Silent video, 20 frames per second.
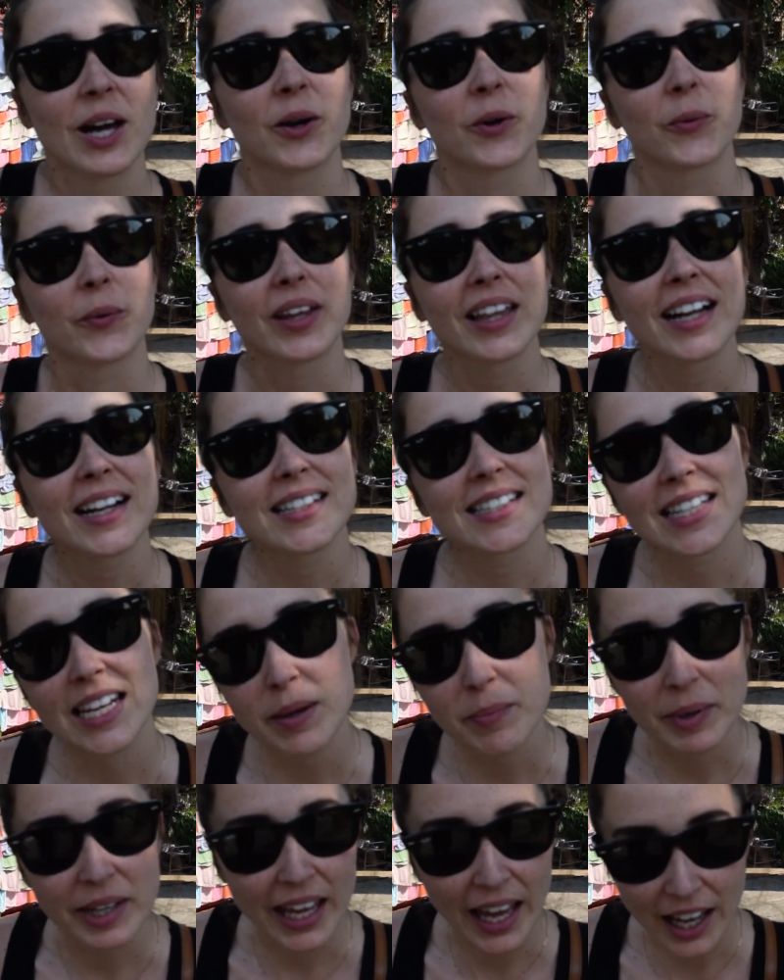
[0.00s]
We like to
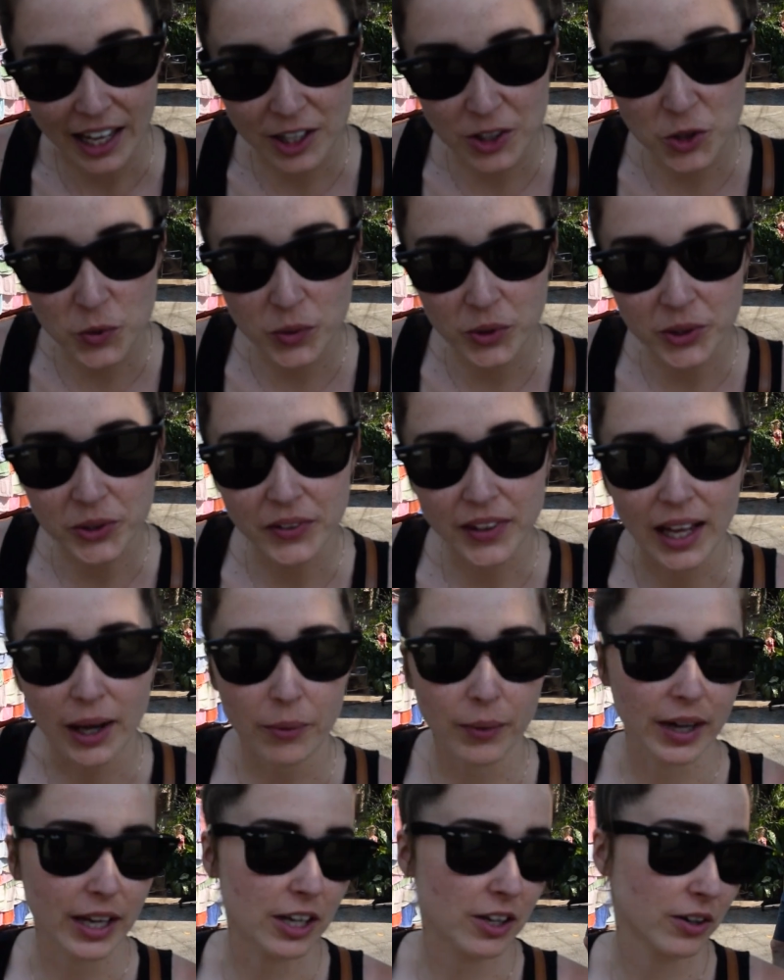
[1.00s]
keep it casual, that
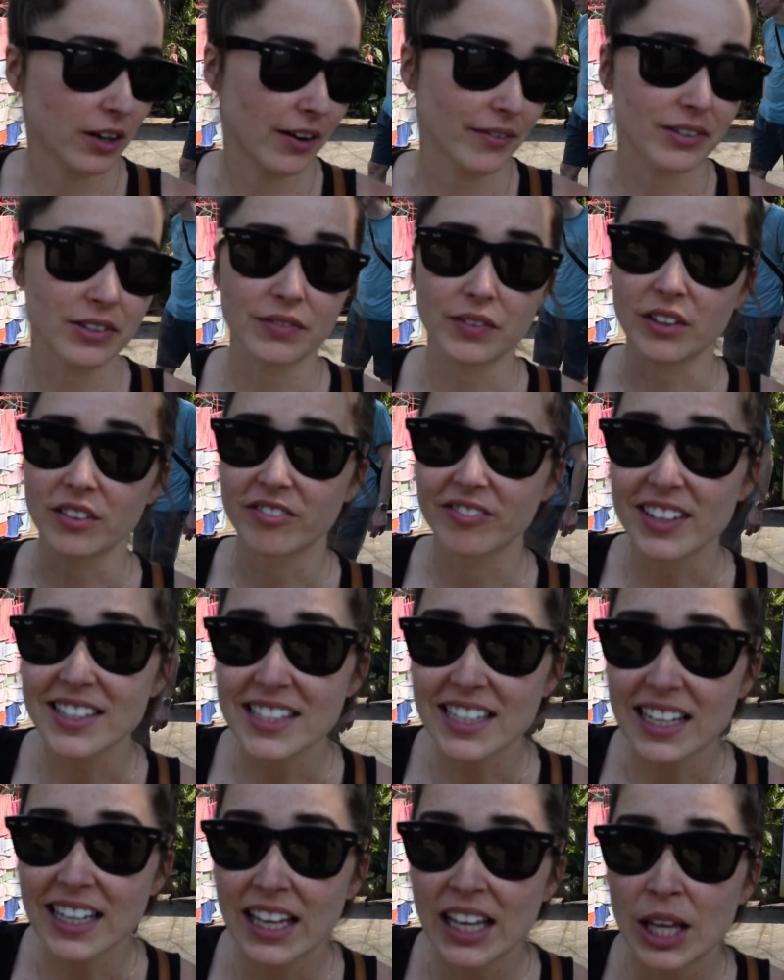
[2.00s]
way you don't have to feel
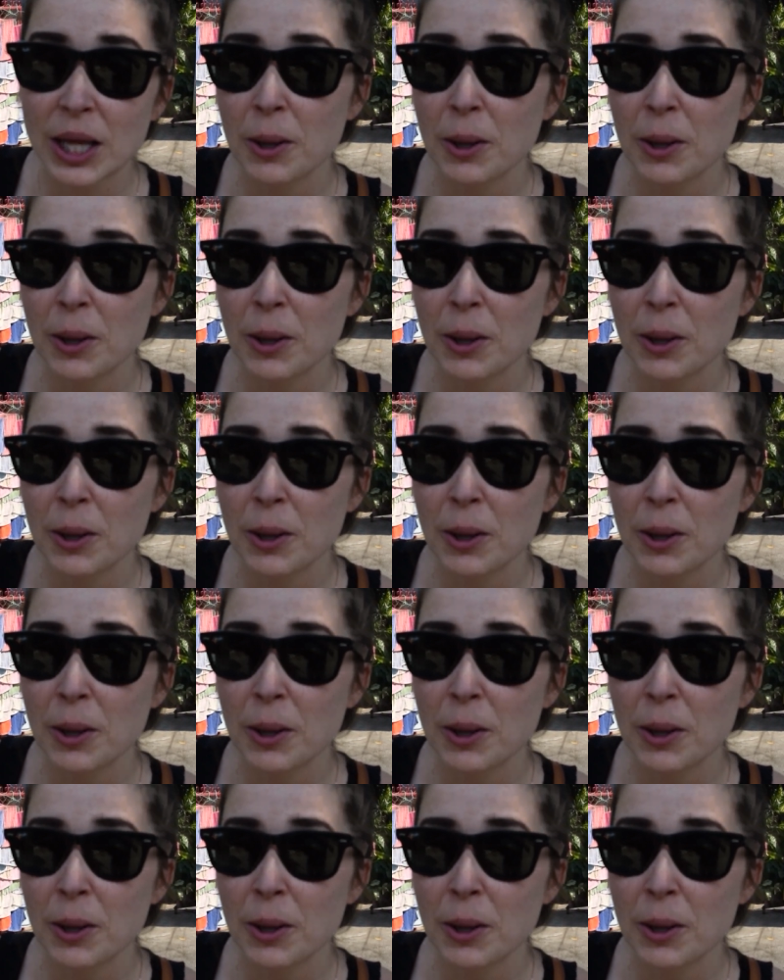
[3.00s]
fussy,